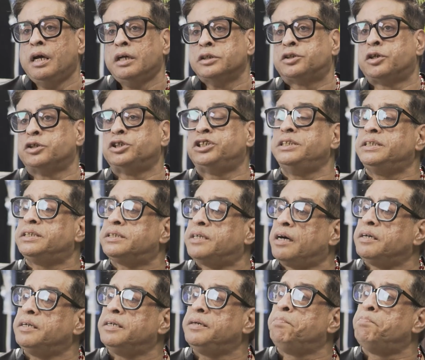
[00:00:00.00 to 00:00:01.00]
So she
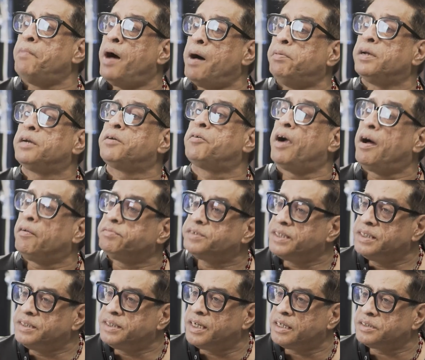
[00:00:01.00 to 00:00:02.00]
started a marble crafts
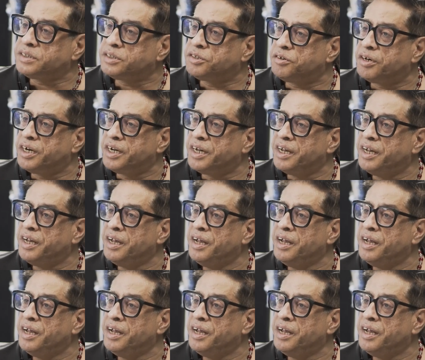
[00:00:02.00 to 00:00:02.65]
industry.